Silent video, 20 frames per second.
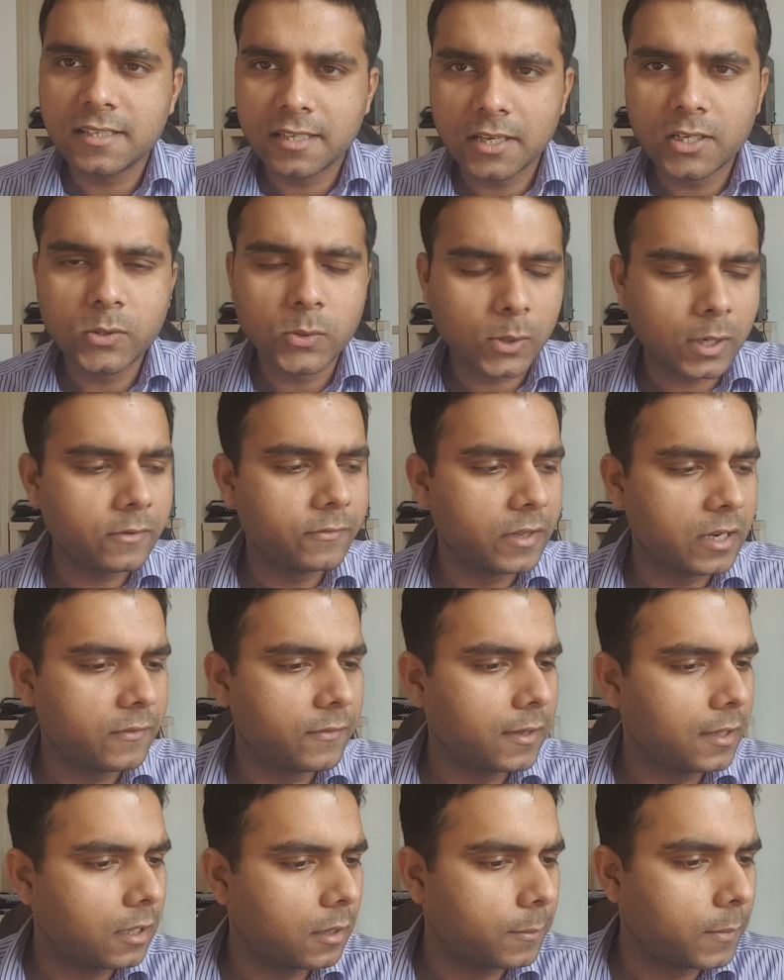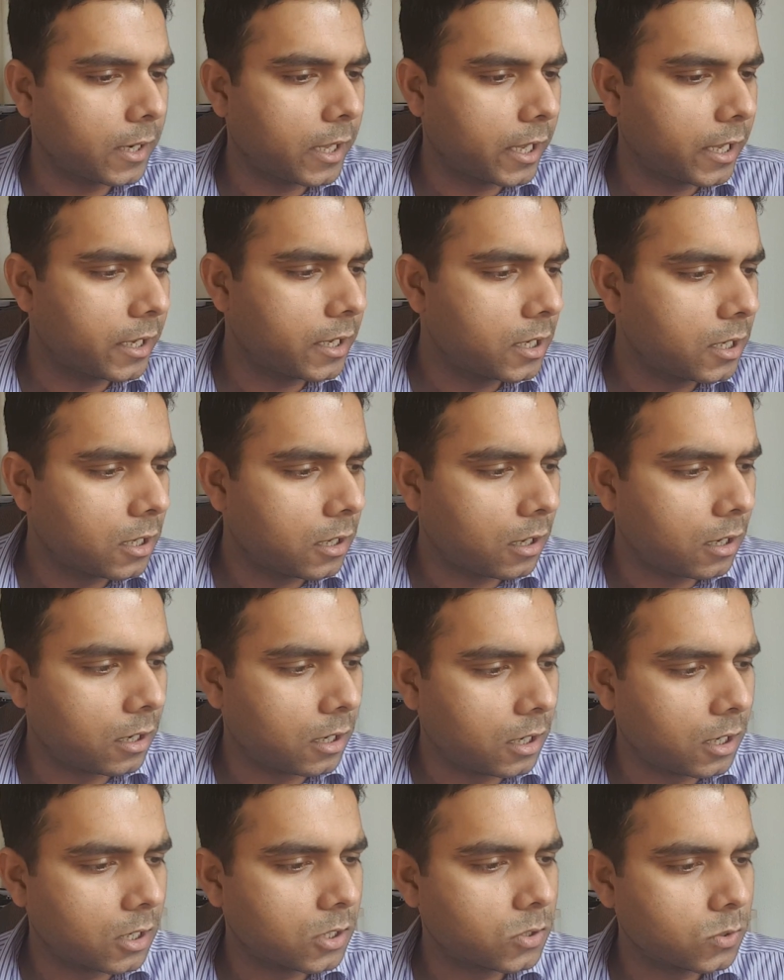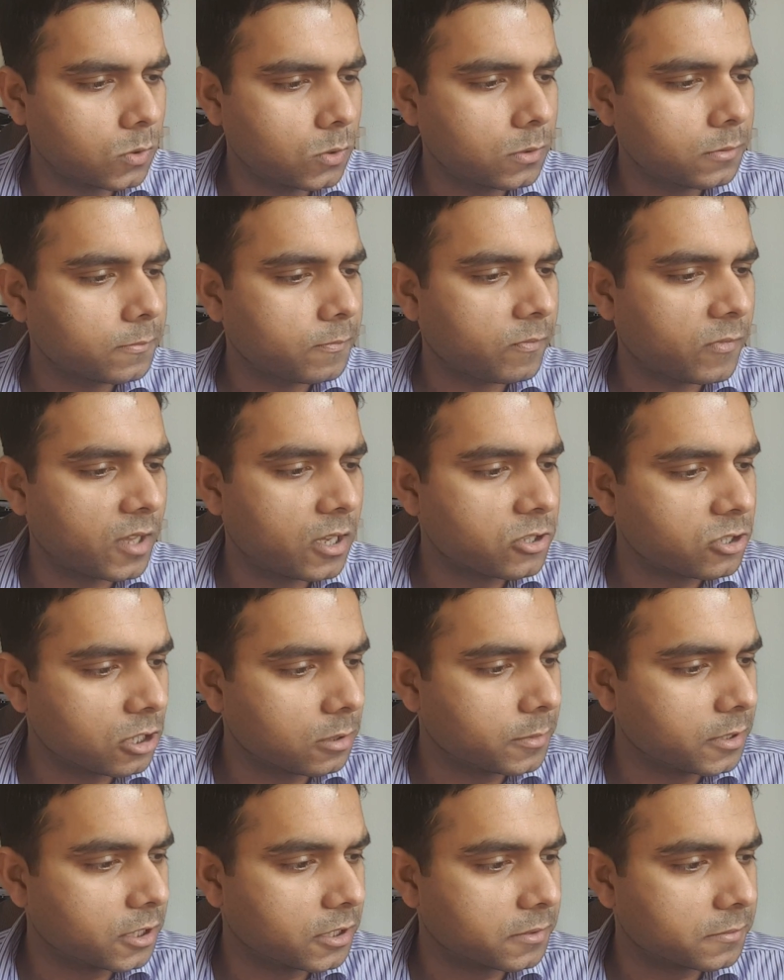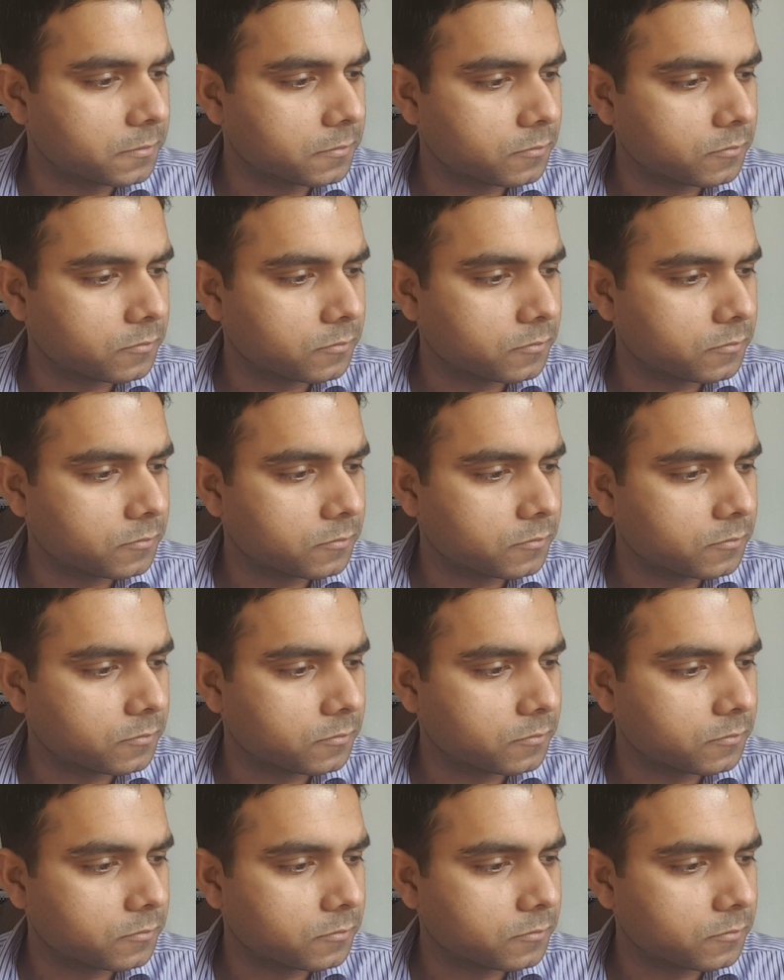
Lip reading: then you can very well apply to Germany.